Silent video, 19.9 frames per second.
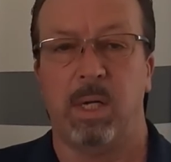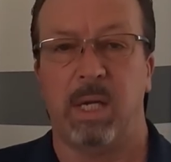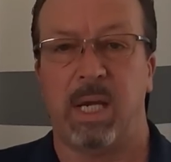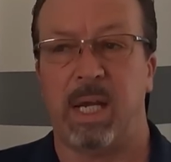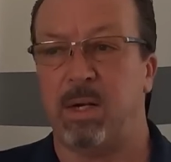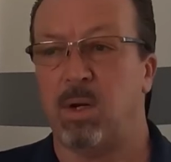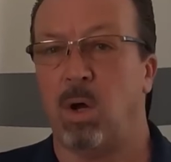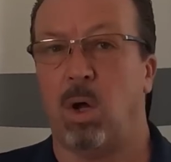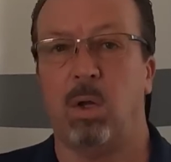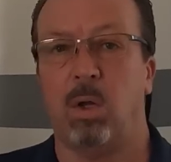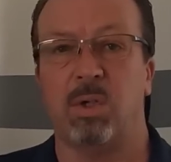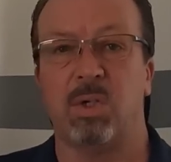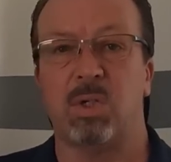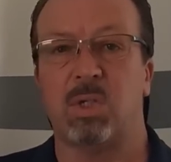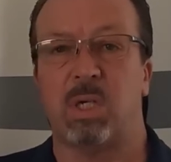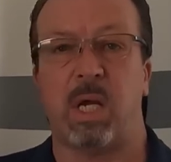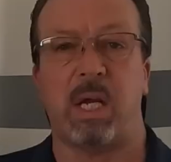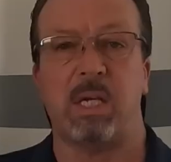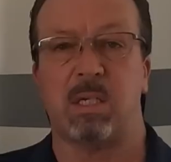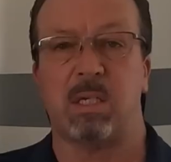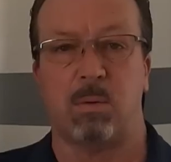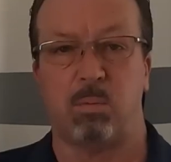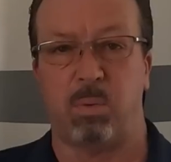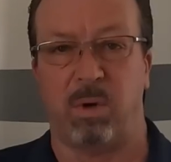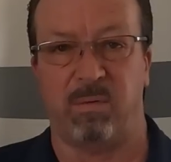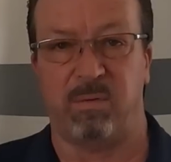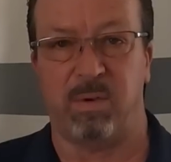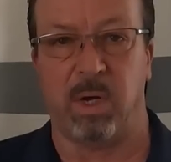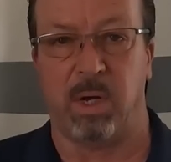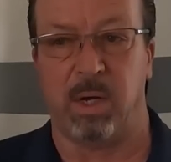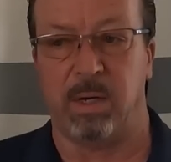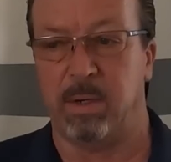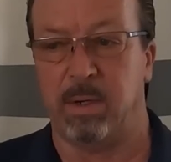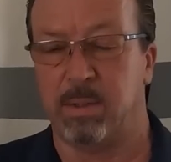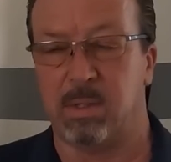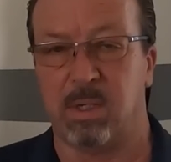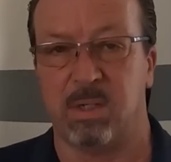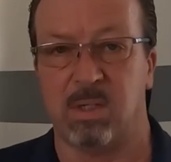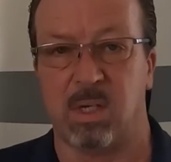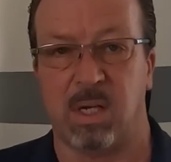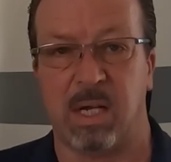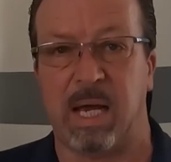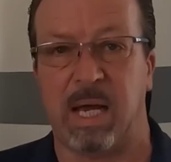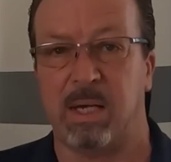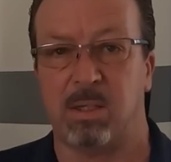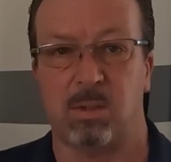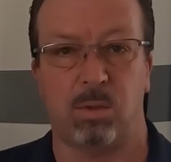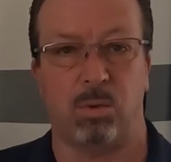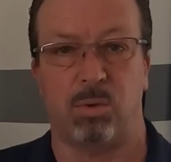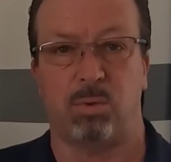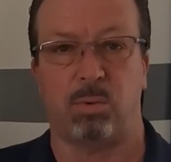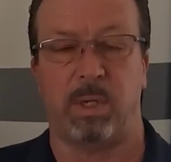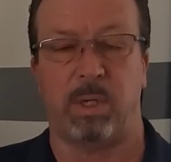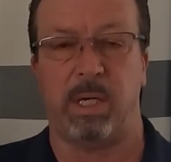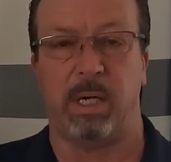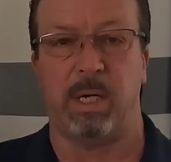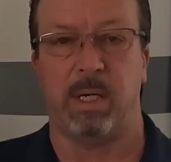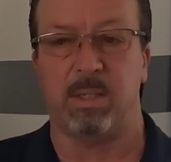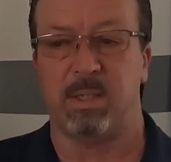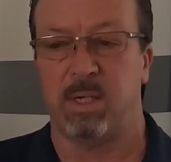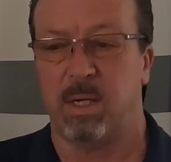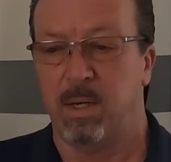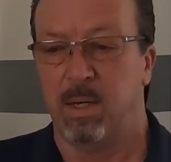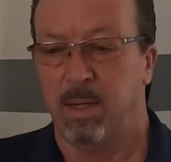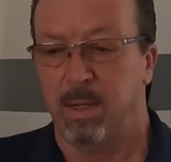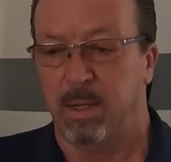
in all the states that we've done since the last 2-3 years.